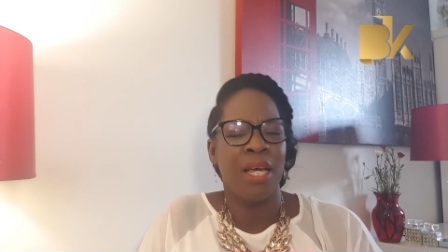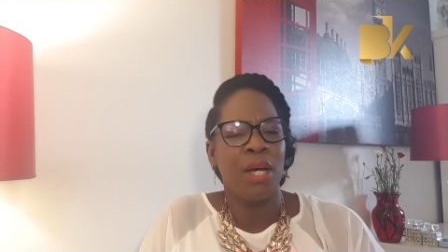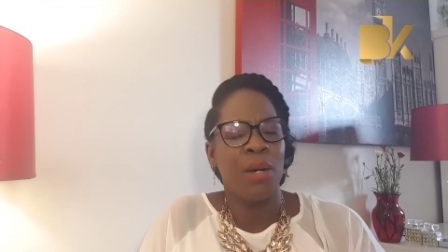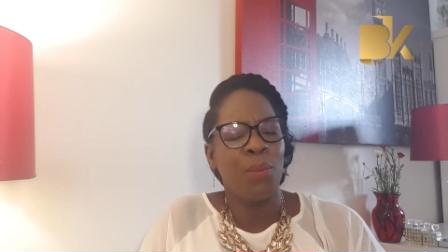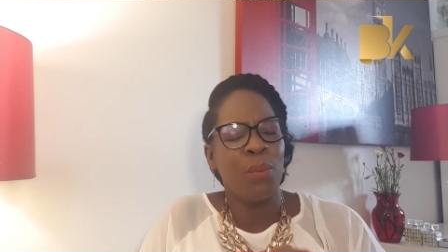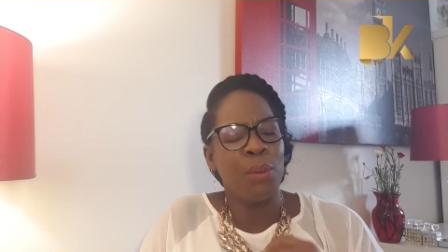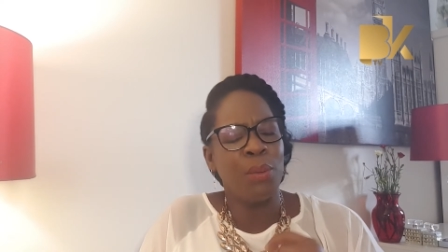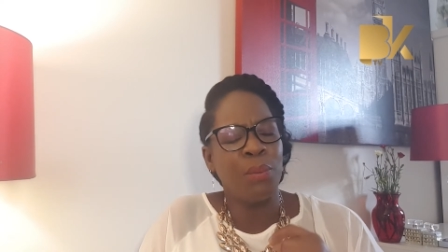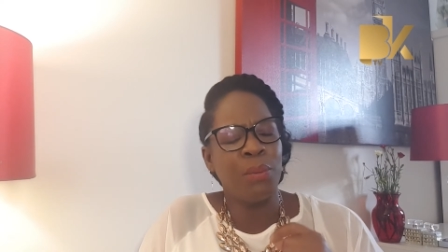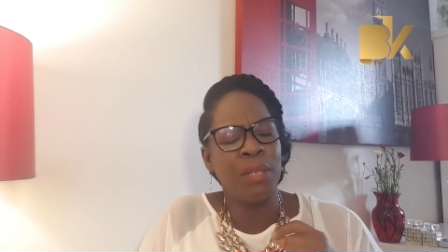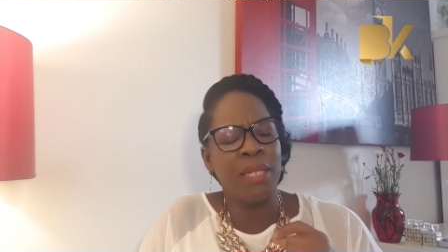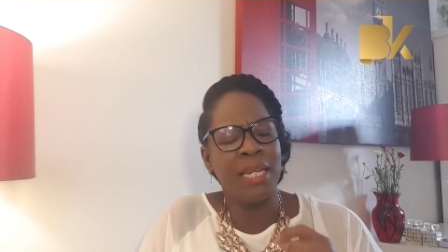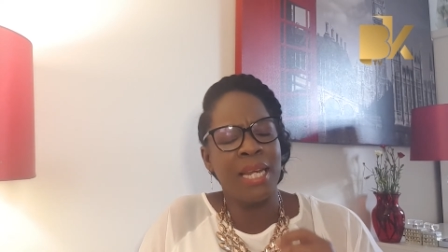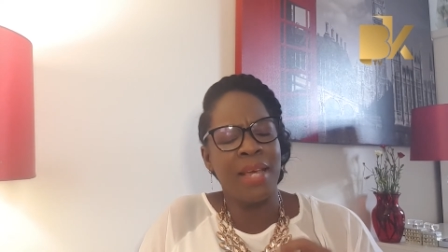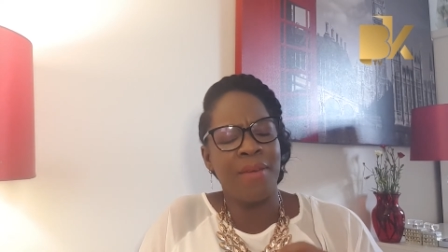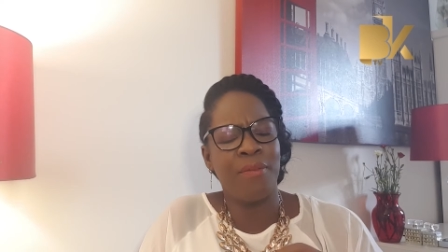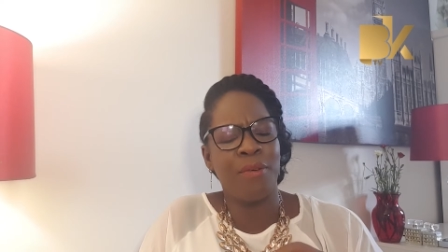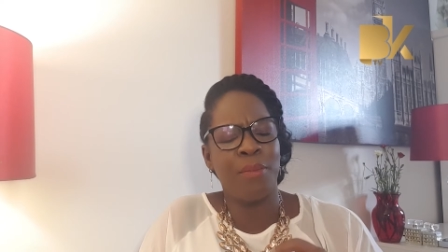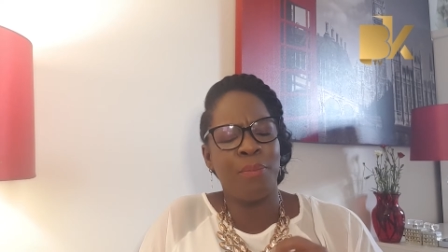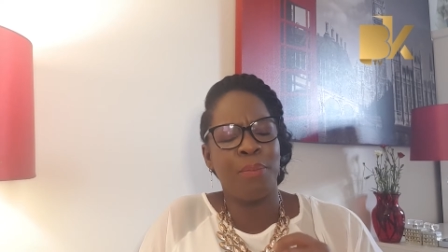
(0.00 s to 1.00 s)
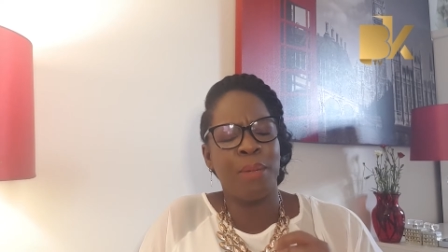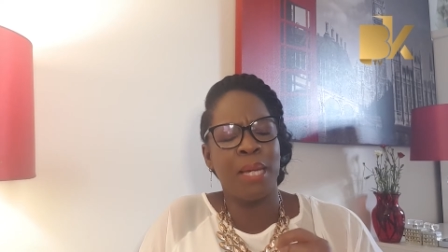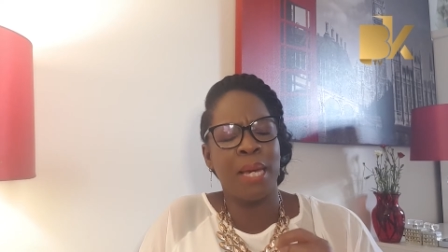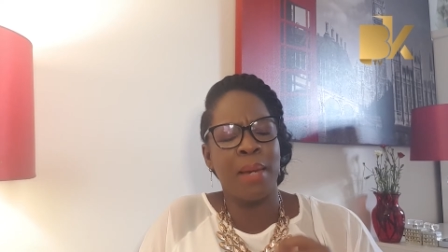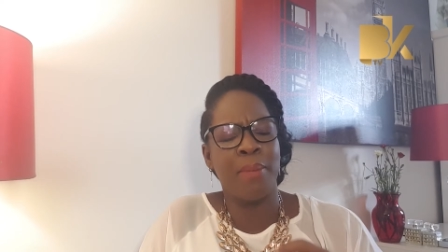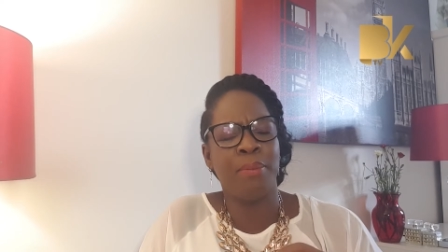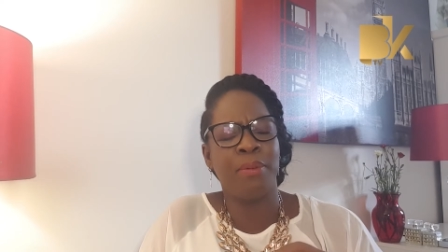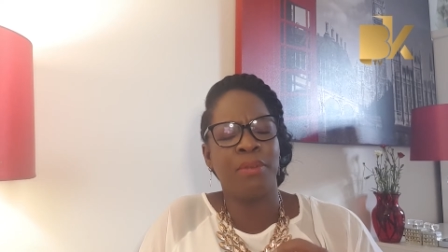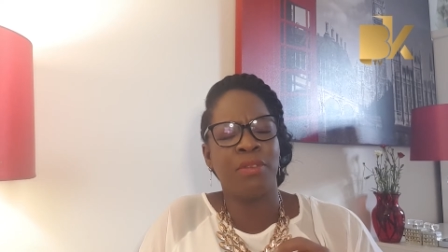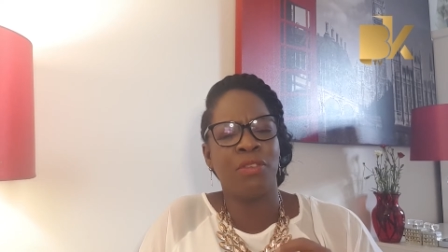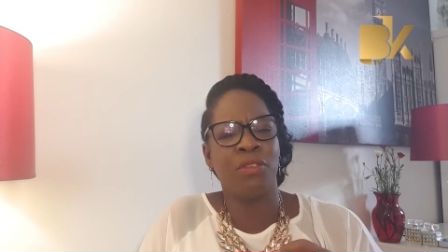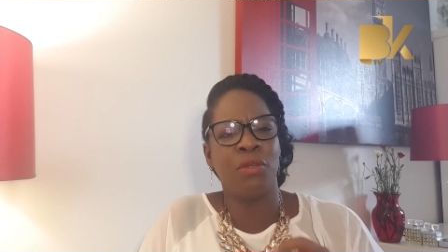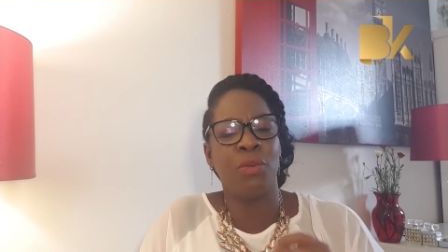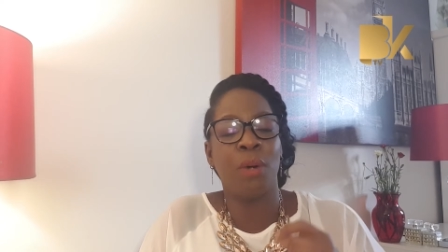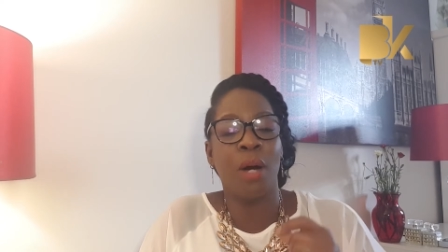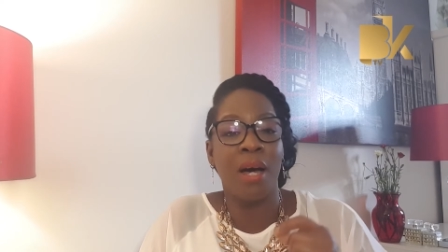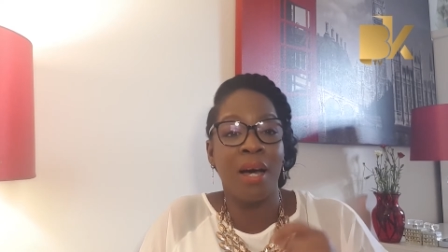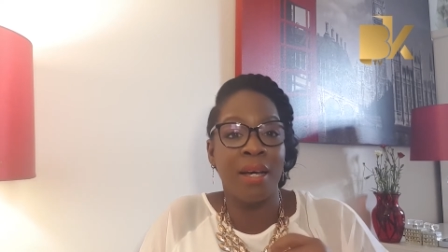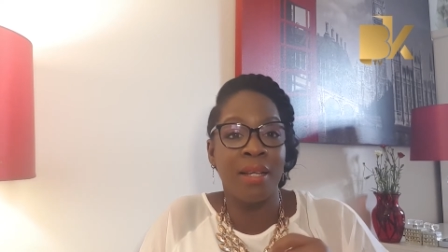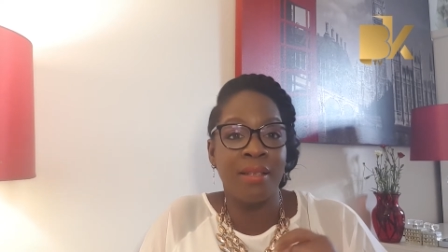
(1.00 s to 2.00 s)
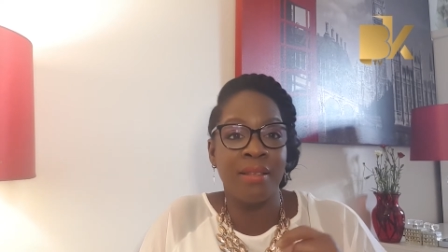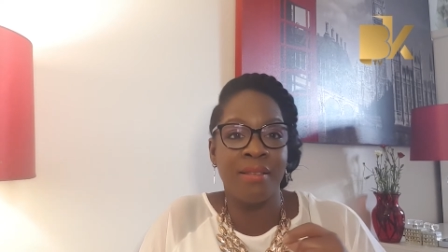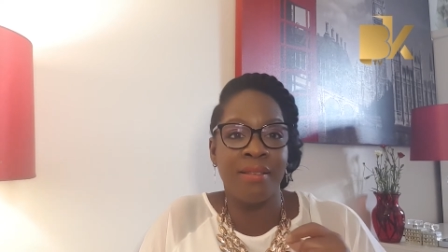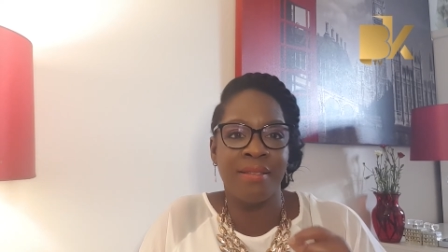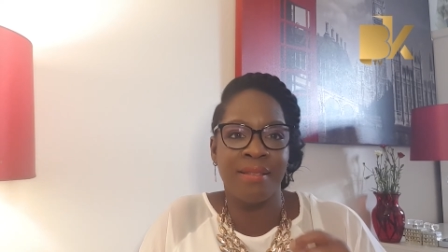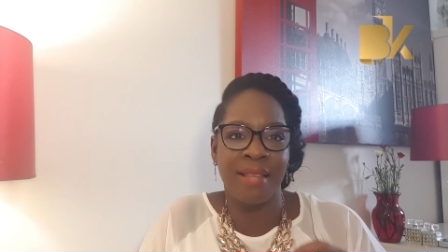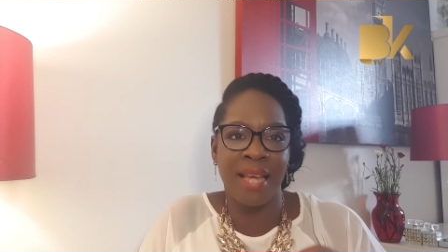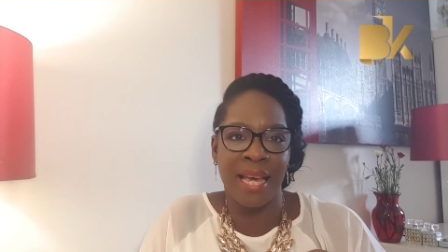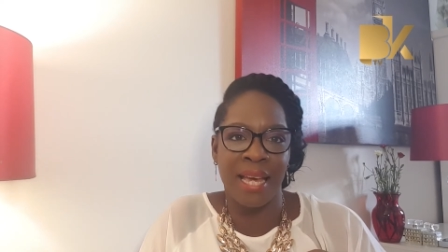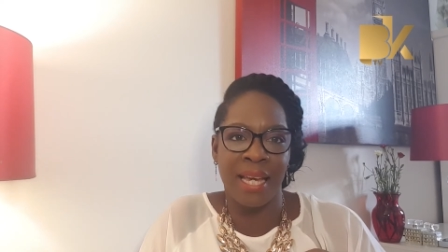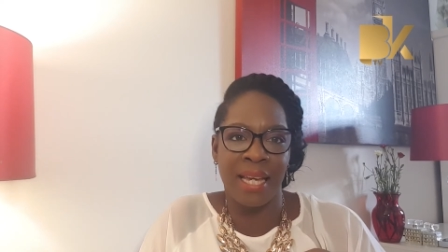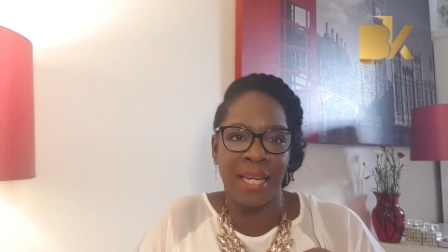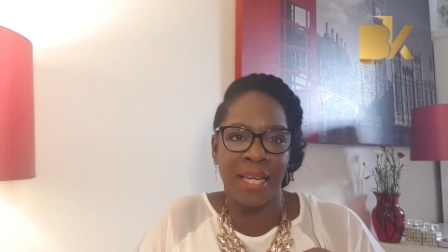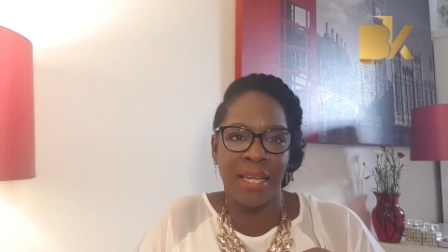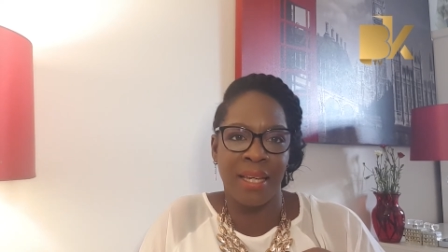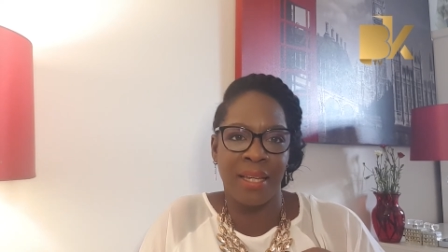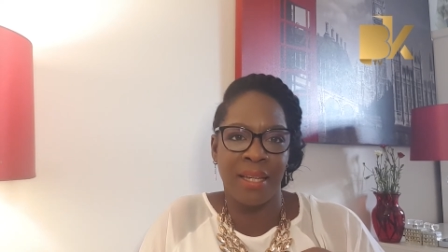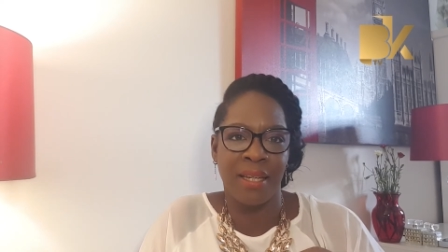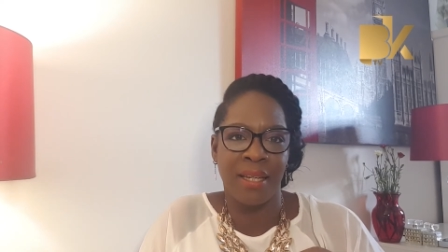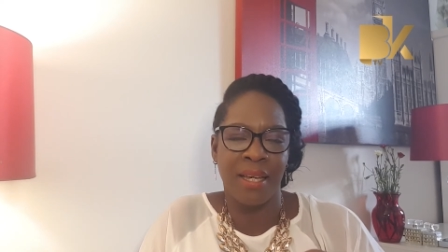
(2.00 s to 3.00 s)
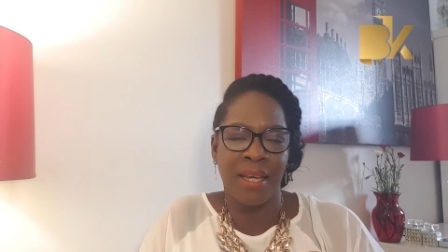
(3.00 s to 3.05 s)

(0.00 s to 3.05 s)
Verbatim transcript: We will never be able to unsay